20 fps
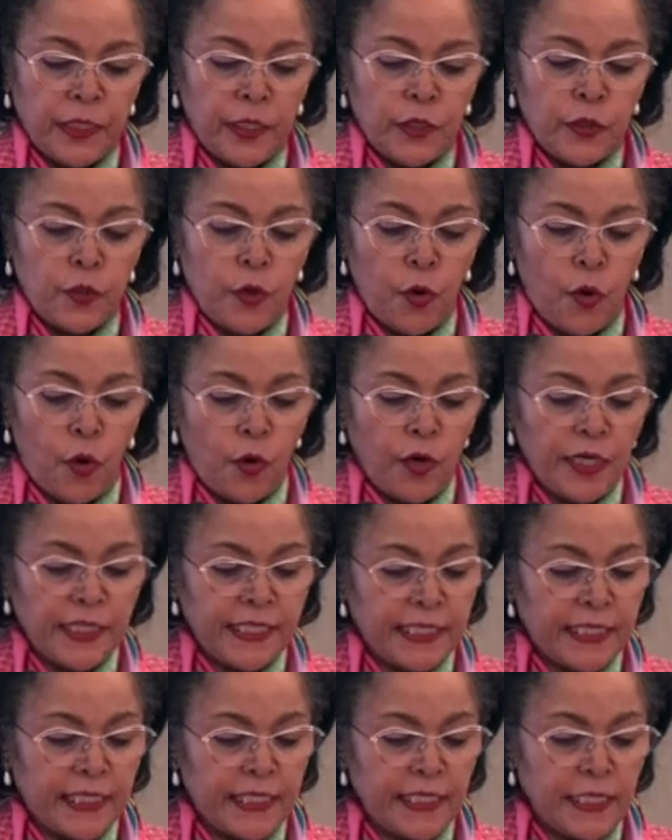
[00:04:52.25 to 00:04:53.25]
You hold
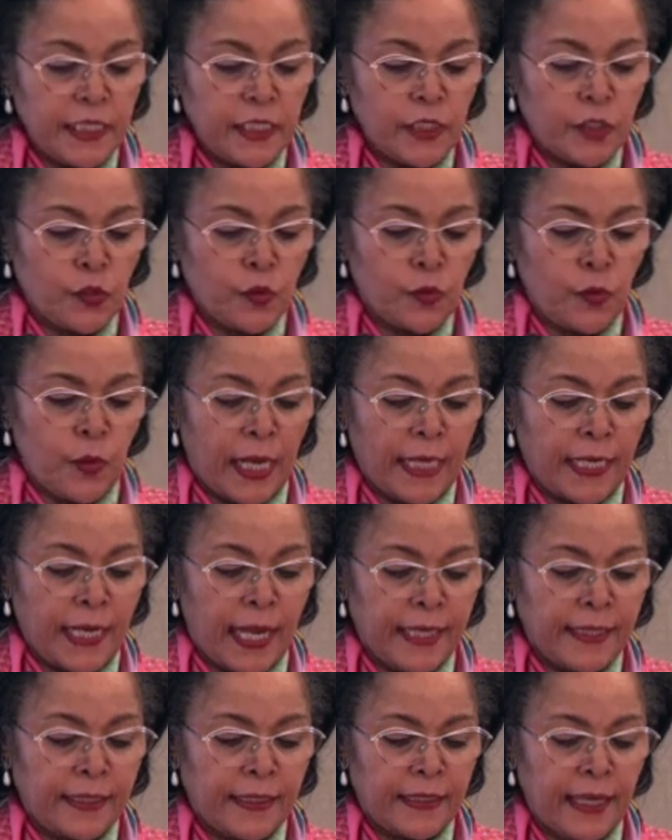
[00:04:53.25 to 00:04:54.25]
the keys to
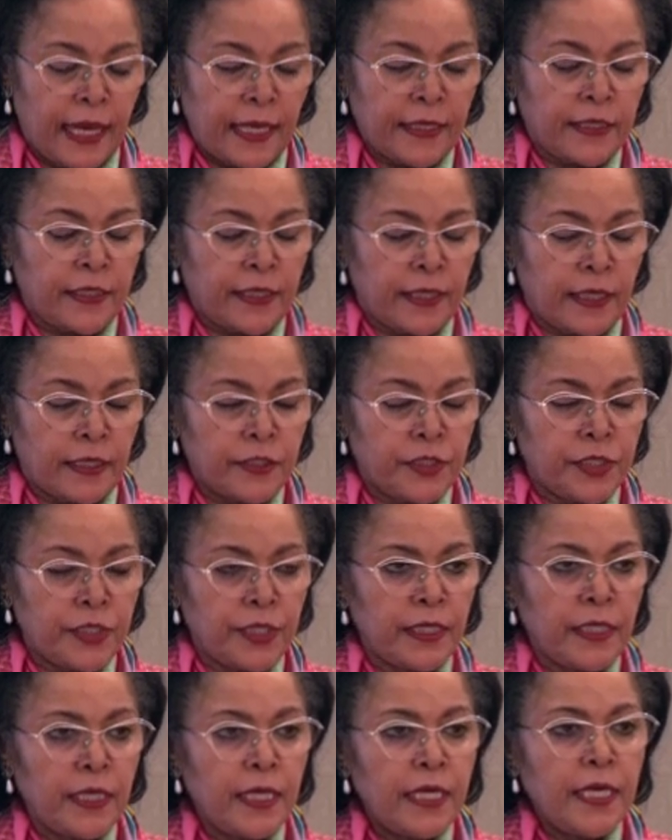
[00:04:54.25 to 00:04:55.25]
aligning
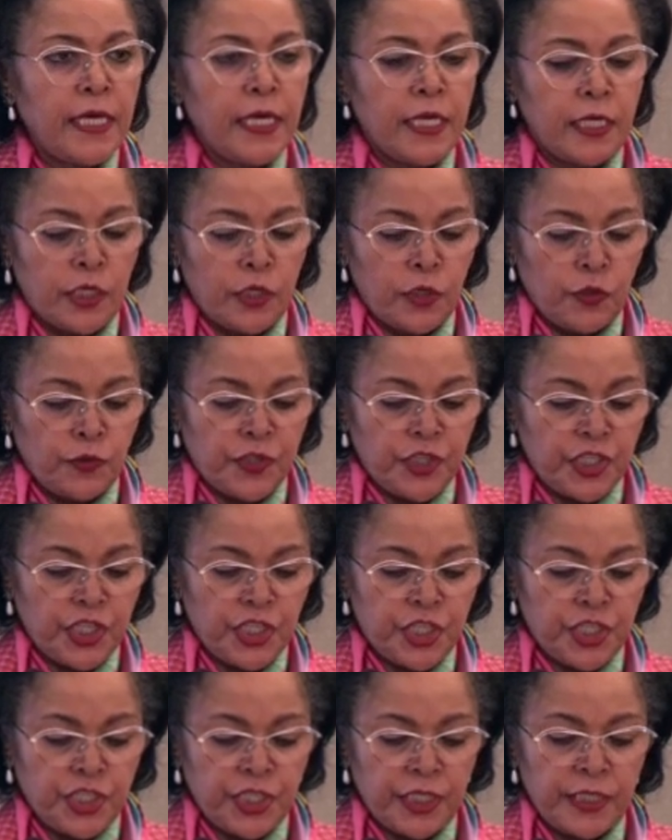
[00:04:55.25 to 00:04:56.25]
agriculture,
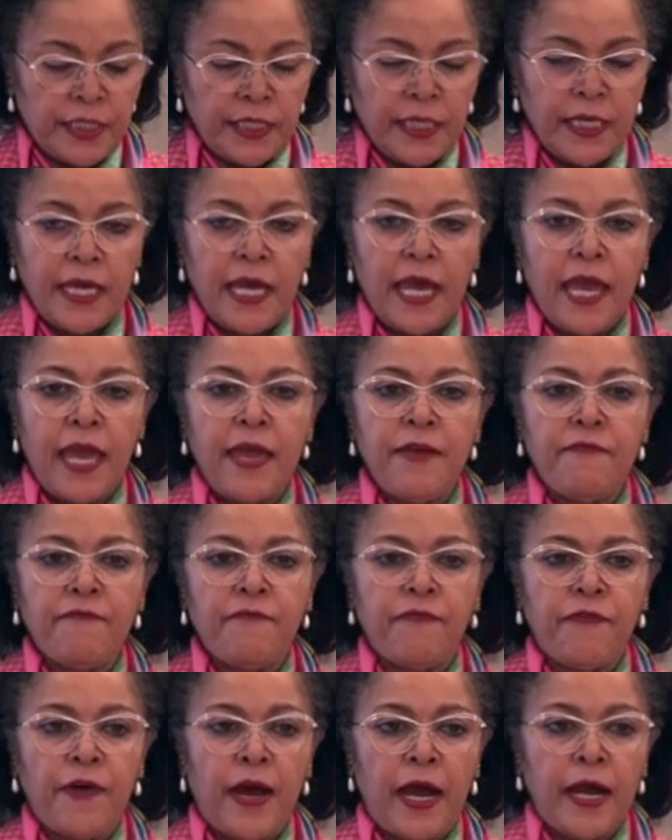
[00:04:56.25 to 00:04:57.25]
nutrition,
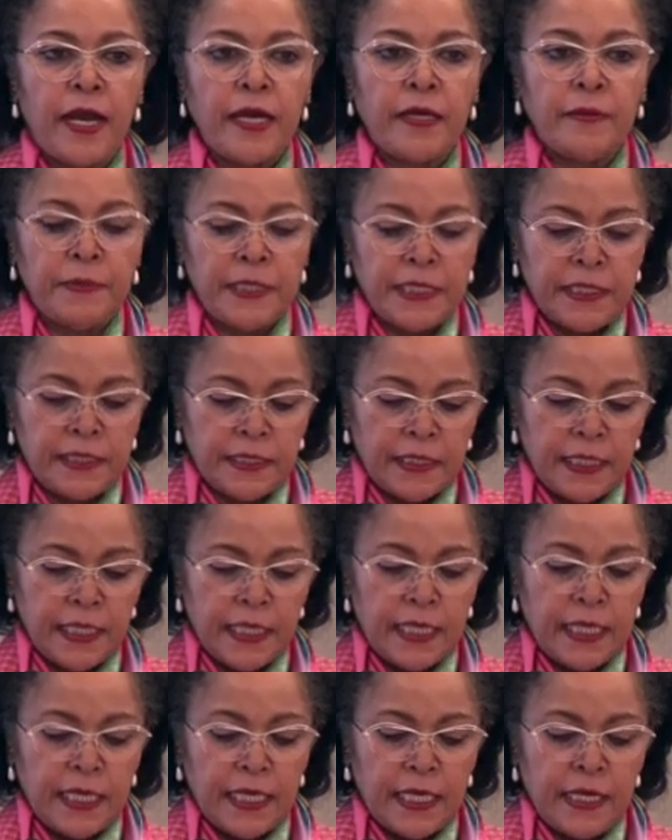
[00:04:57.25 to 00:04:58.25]
environment,
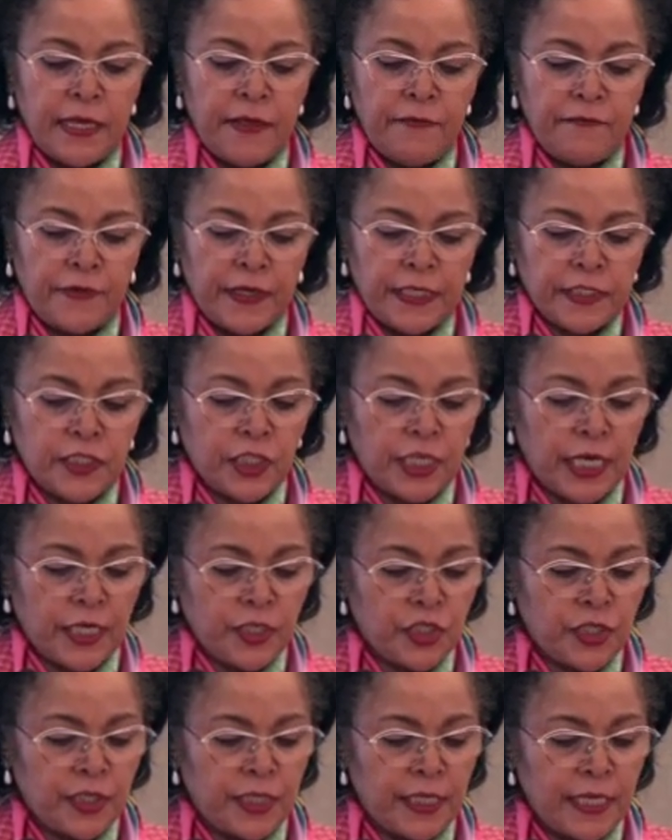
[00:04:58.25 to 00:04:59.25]

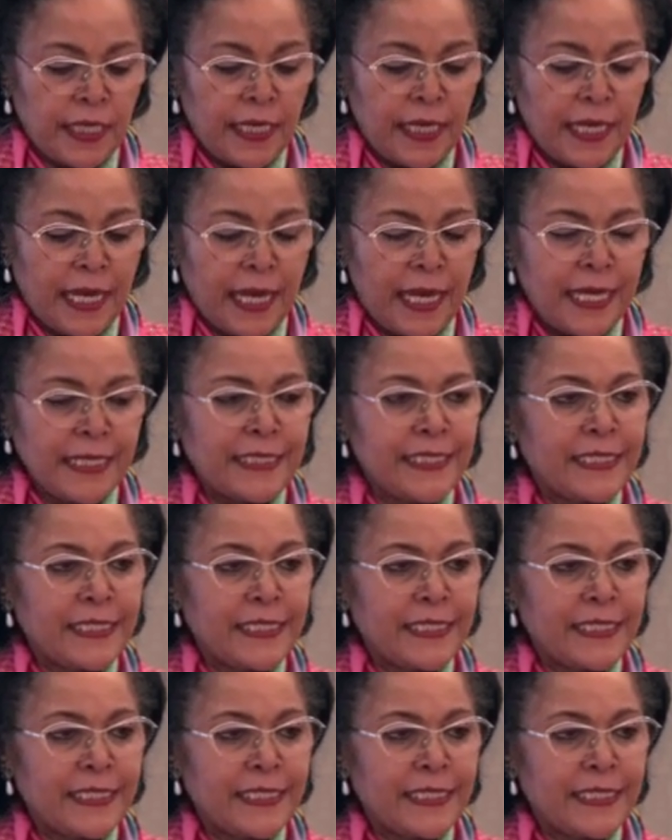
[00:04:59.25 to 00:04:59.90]
infrastructure, and